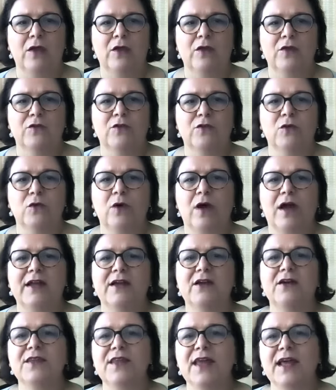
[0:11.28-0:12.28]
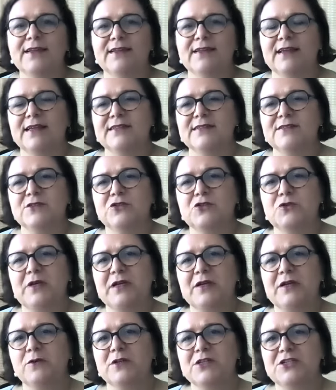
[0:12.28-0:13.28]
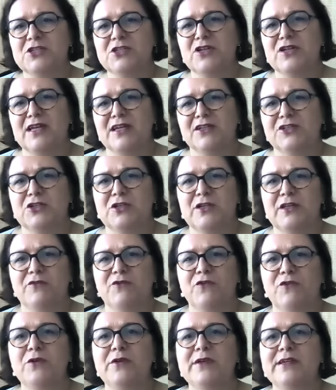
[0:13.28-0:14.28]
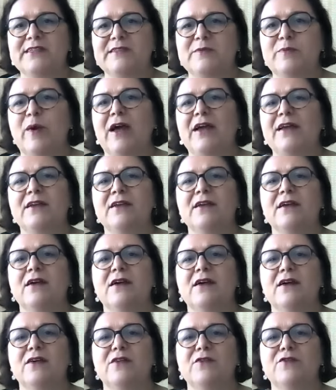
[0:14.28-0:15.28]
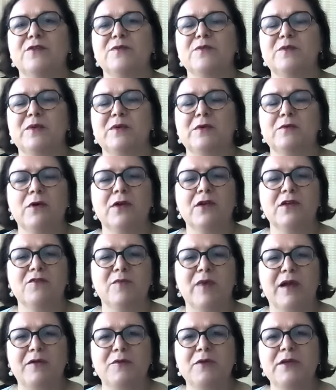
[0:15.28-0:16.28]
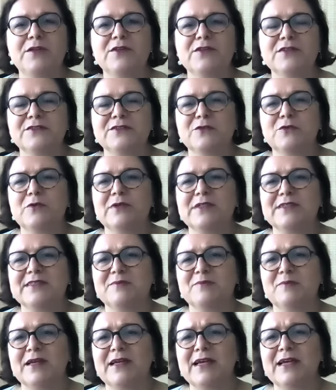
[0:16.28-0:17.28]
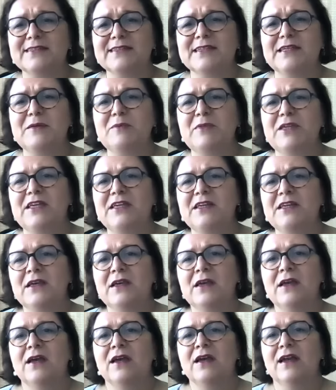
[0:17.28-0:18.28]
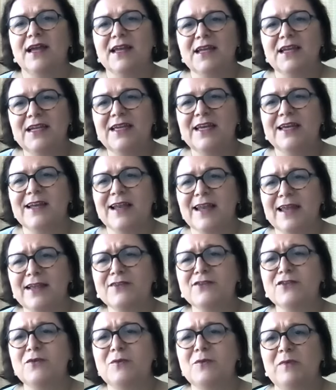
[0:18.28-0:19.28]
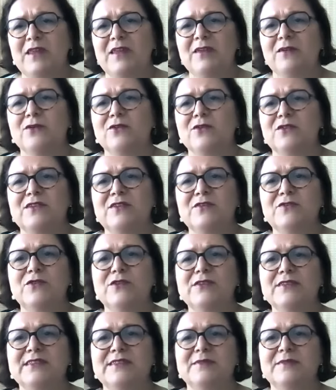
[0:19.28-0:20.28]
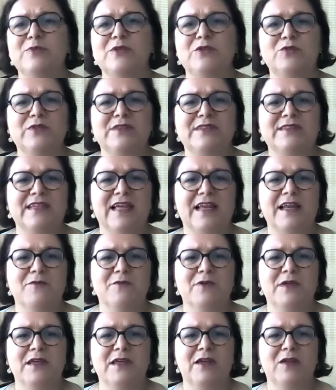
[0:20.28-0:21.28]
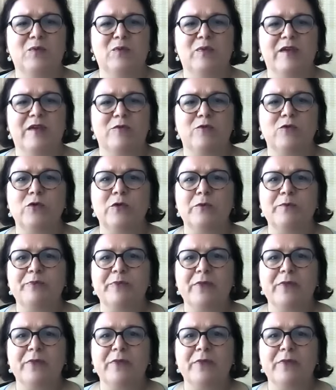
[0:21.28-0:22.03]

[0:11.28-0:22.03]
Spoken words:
So I got that as a question actually a few years back from one of my readers who was asking me, kindly enlighten me on the difference between salary and payroll.